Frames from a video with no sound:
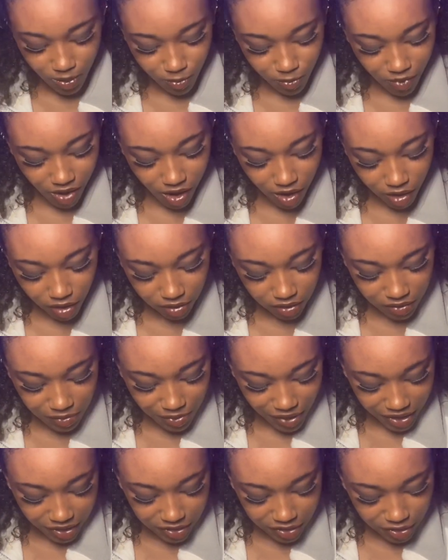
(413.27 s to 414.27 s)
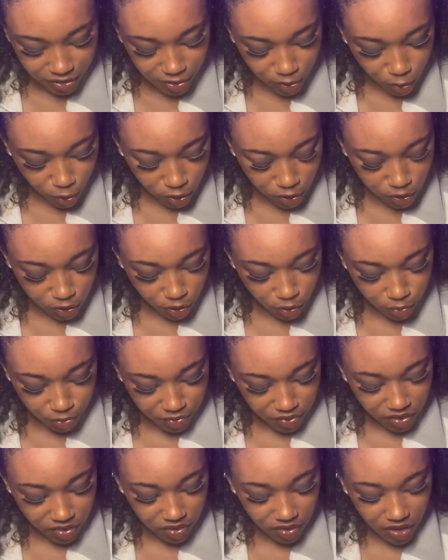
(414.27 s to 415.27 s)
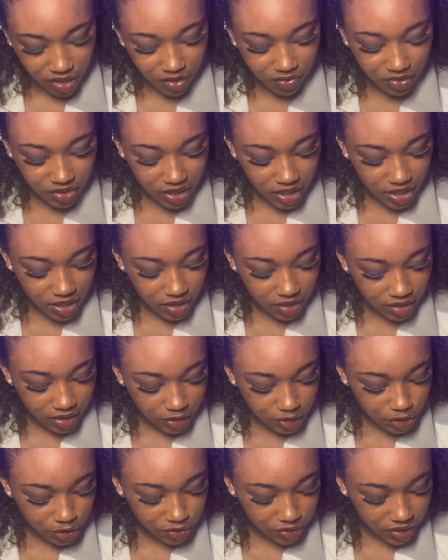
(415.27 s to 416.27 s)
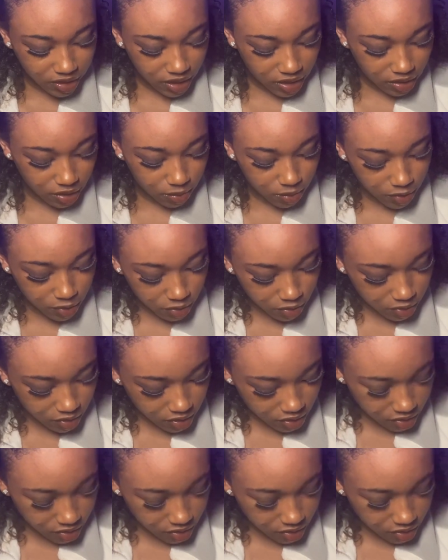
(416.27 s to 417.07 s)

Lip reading: Why are all these packages so hard to open? I have to cut it like straight down the middle.